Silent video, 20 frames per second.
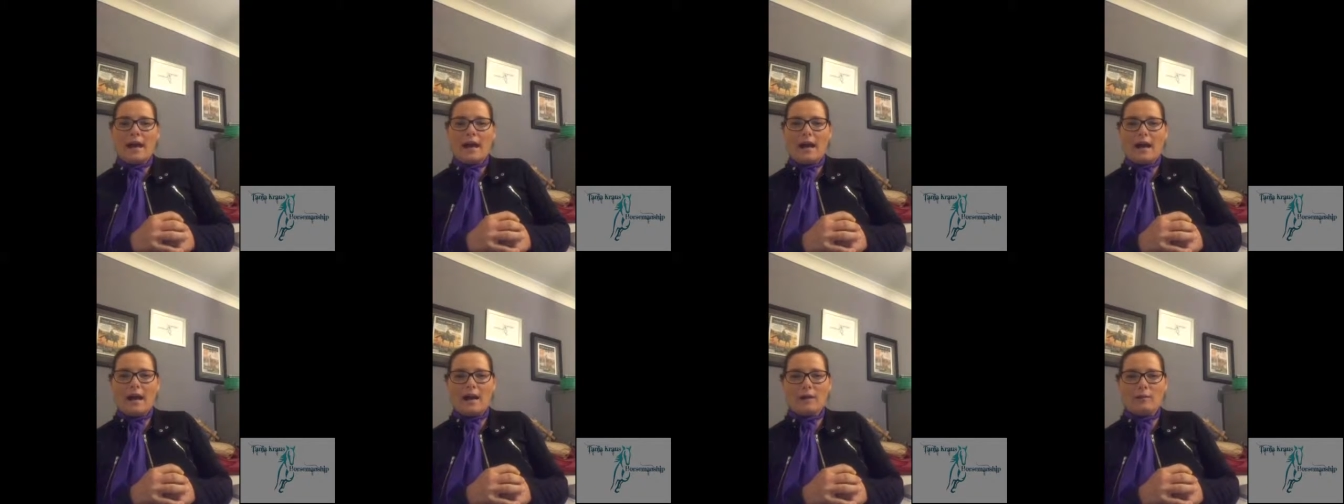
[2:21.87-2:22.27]

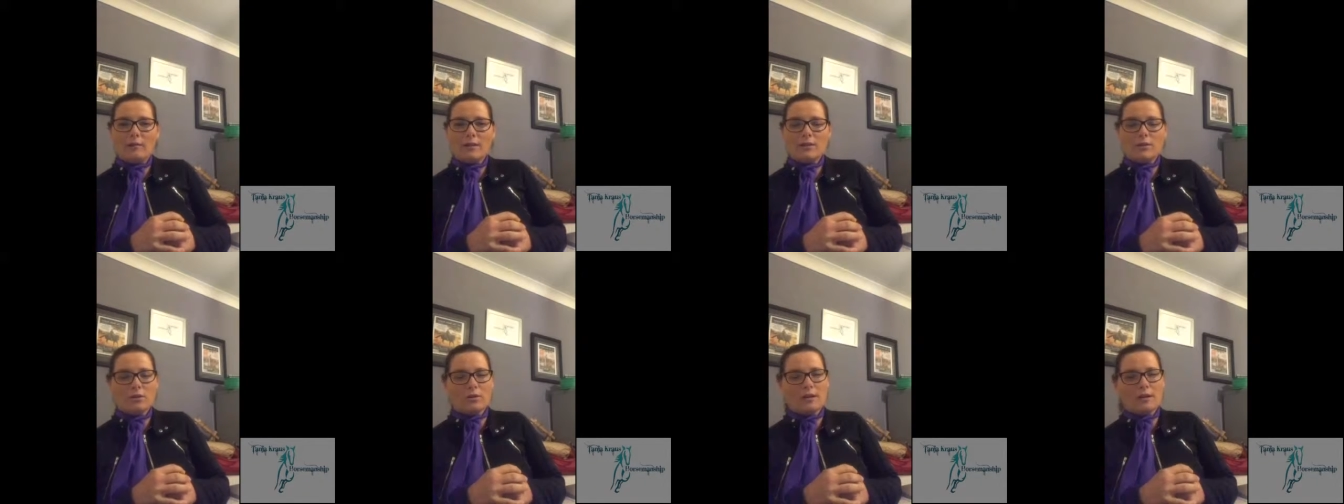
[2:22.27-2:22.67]

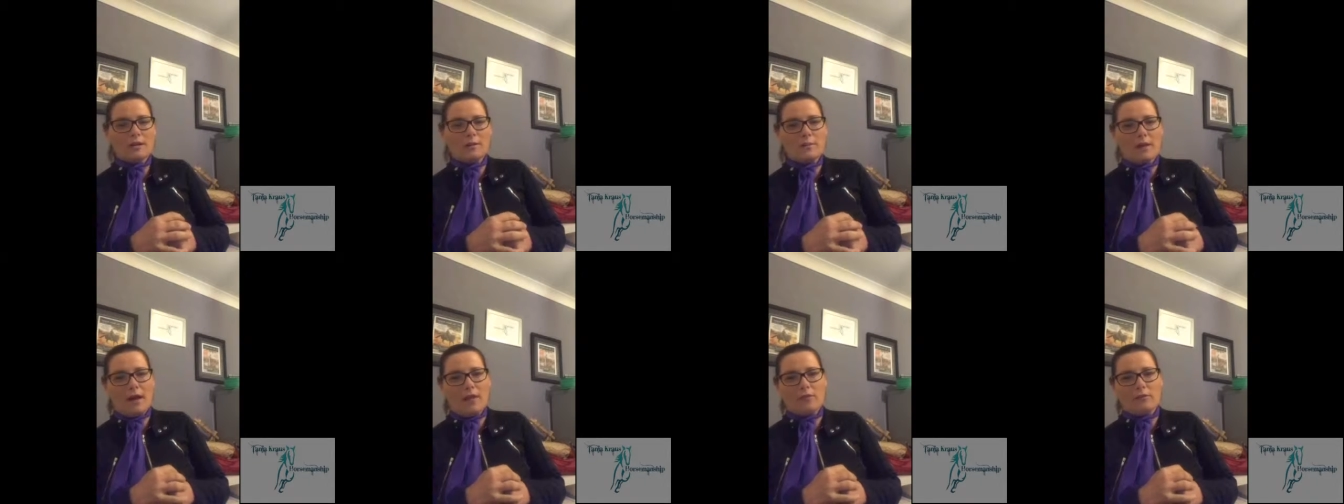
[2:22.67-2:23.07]
We're talking
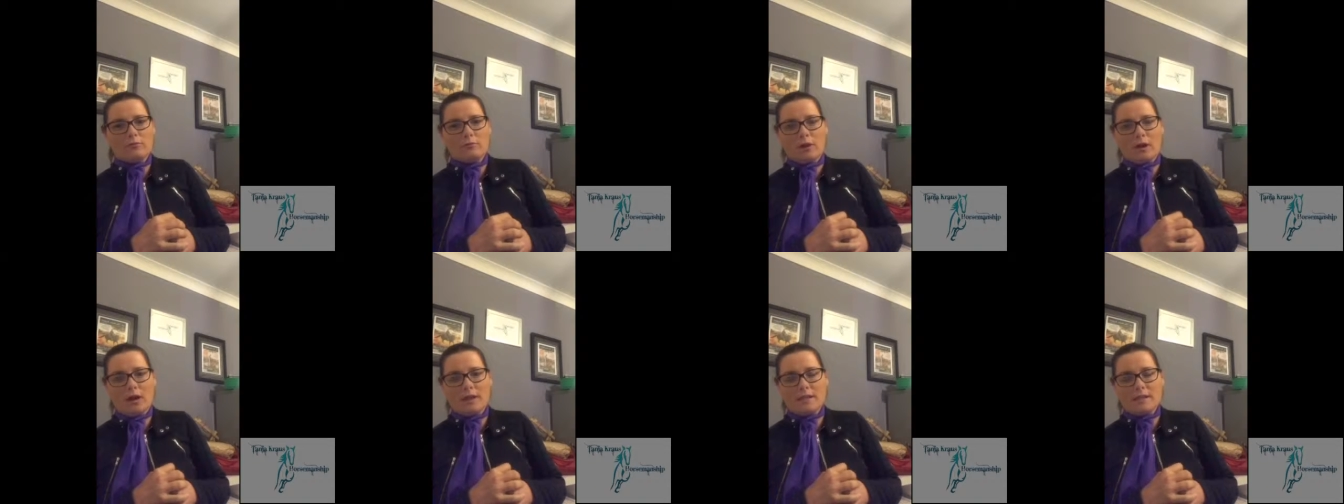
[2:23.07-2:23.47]
about the
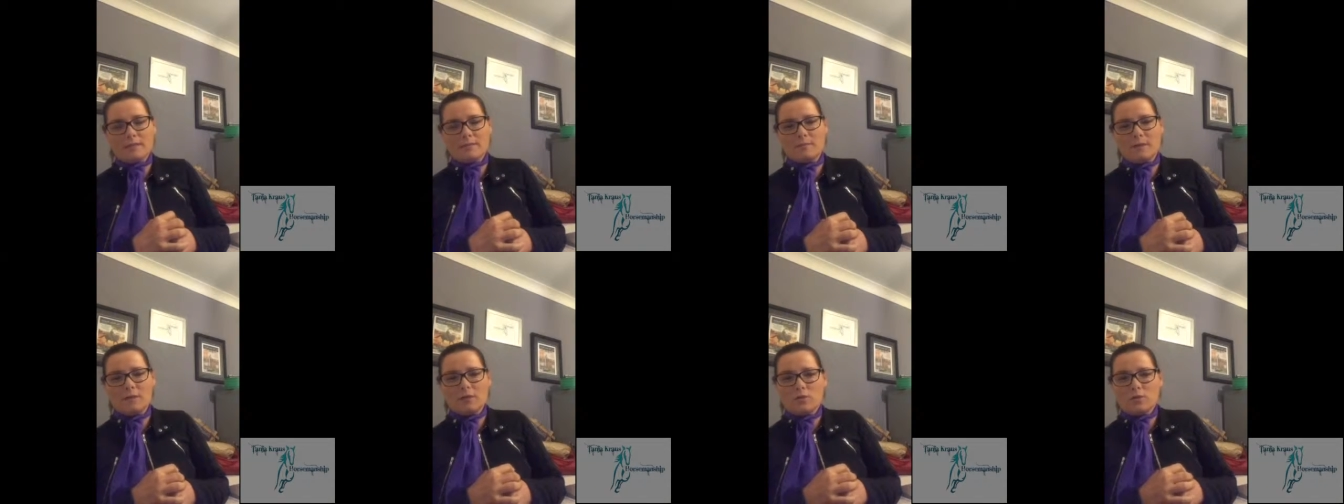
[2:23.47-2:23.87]

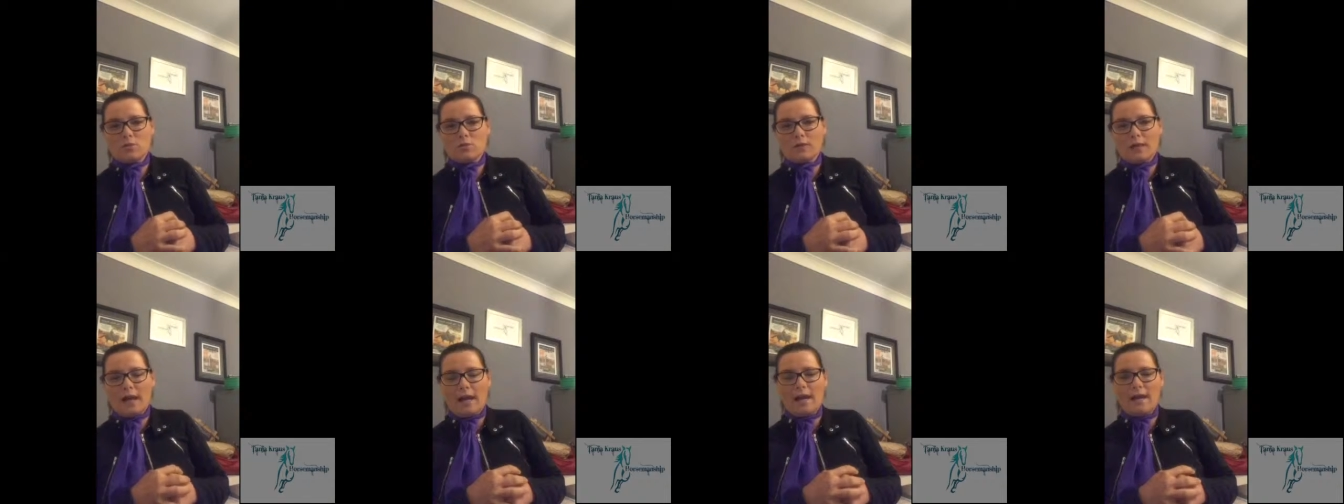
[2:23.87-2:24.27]
rider's
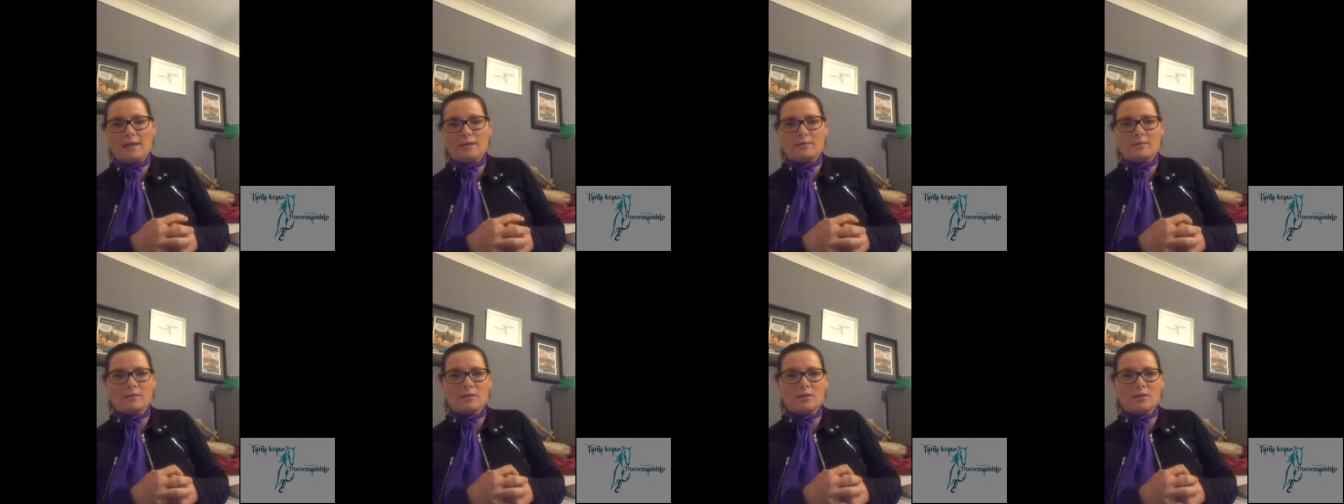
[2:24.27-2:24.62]
mental game.